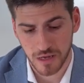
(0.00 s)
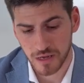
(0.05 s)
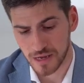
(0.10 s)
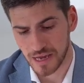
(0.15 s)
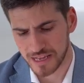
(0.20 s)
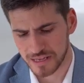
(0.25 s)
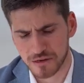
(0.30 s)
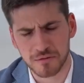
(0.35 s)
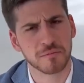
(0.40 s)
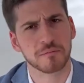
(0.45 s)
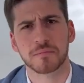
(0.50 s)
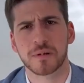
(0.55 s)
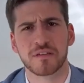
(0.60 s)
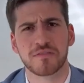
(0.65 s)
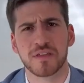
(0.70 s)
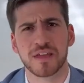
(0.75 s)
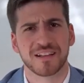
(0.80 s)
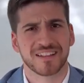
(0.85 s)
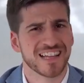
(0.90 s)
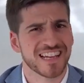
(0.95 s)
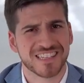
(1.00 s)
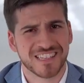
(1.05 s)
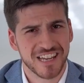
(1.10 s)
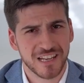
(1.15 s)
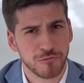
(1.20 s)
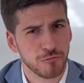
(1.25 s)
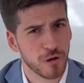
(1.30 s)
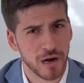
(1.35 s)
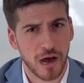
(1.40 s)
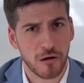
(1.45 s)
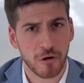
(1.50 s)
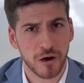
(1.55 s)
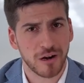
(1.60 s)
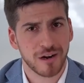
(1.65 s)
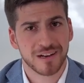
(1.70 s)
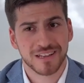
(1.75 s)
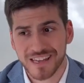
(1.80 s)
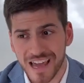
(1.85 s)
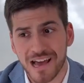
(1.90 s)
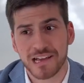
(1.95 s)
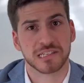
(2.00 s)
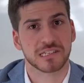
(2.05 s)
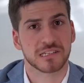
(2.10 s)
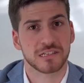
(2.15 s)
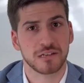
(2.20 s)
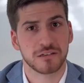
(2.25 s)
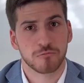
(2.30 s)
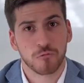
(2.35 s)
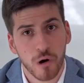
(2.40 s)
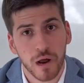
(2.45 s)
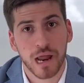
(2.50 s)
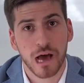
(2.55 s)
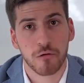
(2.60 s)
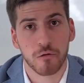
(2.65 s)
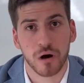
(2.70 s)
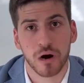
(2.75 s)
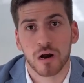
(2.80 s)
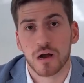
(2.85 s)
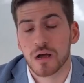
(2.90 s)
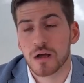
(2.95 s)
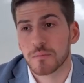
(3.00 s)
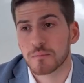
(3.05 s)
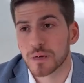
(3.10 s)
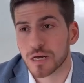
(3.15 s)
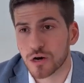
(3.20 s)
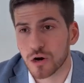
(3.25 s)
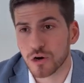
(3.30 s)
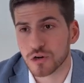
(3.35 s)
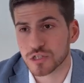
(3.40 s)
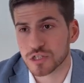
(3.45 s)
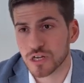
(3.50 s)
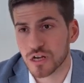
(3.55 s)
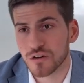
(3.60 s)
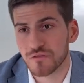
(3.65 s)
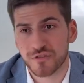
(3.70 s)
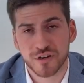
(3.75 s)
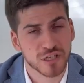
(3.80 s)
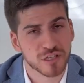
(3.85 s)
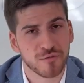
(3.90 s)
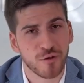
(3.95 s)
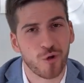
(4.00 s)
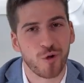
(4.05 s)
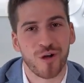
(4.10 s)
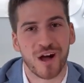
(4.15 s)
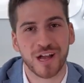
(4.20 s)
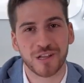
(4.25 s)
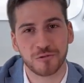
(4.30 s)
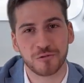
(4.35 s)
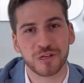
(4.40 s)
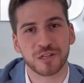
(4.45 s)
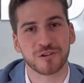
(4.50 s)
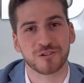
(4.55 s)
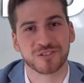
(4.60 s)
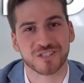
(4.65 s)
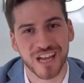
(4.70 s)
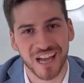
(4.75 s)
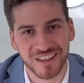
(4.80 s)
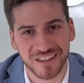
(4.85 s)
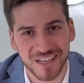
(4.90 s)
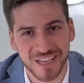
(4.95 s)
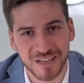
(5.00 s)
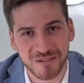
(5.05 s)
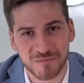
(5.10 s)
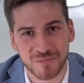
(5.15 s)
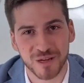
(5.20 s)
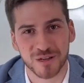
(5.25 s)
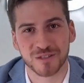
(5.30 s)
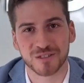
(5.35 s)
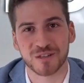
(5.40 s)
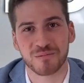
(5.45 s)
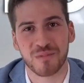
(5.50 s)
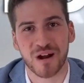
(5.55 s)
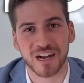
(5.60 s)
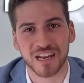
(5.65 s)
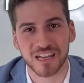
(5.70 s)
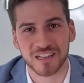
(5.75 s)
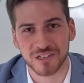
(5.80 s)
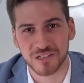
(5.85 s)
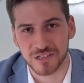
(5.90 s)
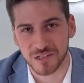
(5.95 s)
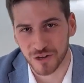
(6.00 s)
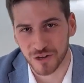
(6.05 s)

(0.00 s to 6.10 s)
And you may think, that's it, 1 hour? Yes, 1 hour. Because first of all, I do it on Sunday because the market is